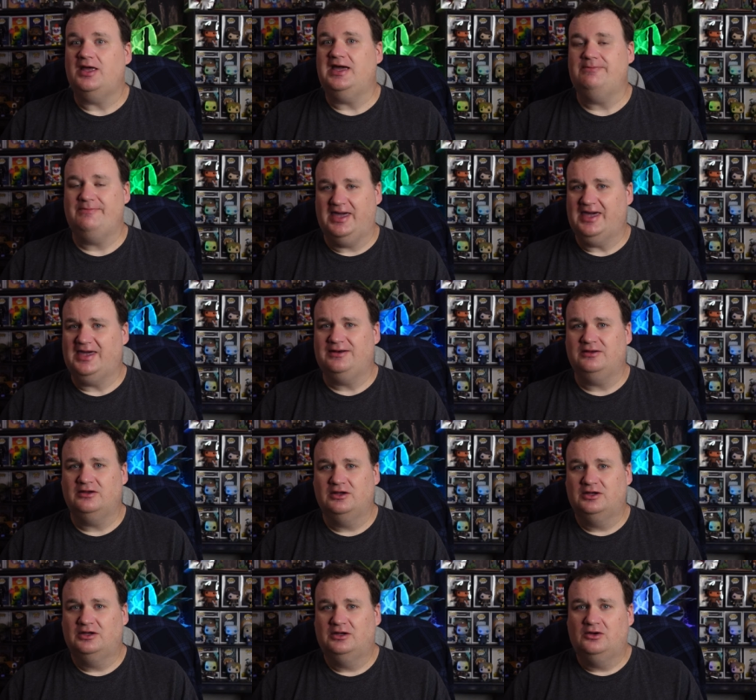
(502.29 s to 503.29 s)
a man
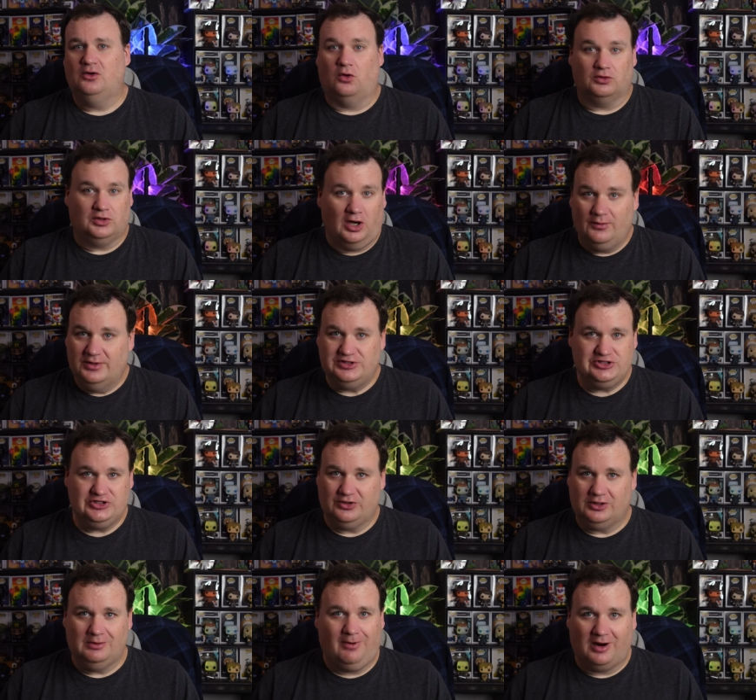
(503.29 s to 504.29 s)
go into
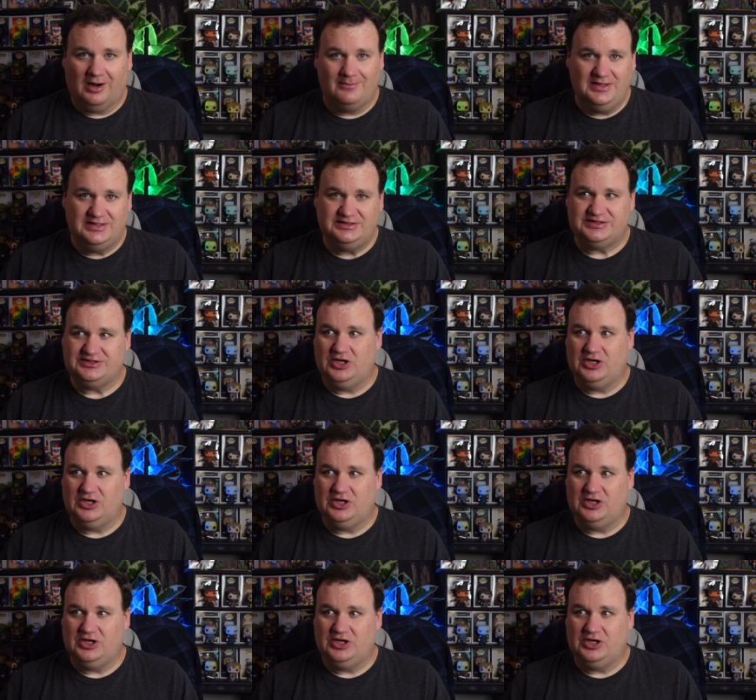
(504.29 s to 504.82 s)
her apartment.